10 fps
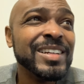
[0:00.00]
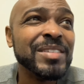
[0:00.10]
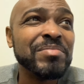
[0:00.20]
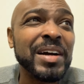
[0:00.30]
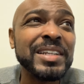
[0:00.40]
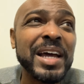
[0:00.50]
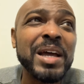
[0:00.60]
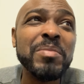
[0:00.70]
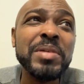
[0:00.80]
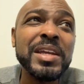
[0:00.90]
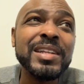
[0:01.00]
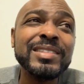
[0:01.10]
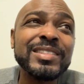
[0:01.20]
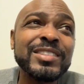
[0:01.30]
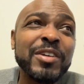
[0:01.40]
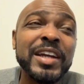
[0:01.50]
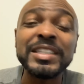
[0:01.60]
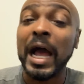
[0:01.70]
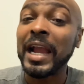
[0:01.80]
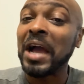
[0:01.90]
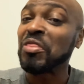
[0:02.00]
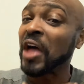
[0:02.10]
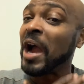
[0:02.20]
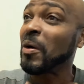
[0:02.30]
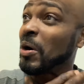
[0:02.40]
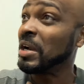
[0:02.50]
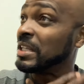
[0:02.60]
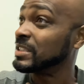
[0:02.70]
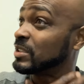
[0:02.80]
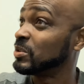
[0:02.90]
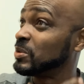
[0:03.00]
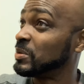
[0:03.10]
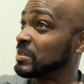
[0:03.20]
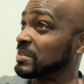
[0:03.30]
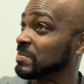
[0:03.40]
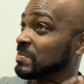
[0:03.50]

my diabetes is crazy. I got thyroid issues.